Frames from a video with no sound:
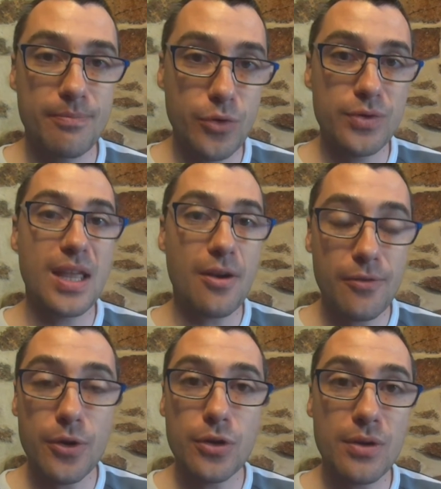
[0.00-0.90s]
put there
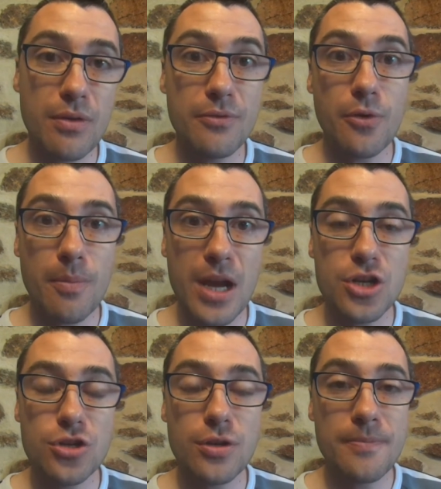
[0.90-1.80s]
for your
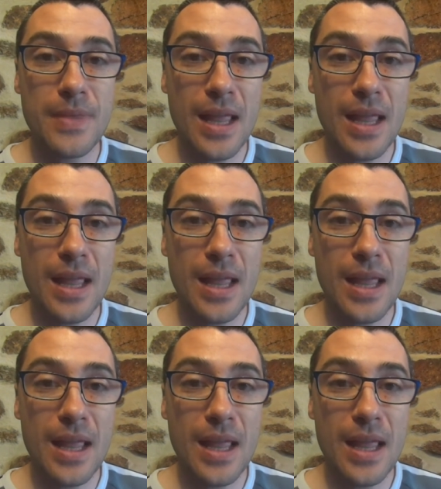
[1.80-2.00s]
information.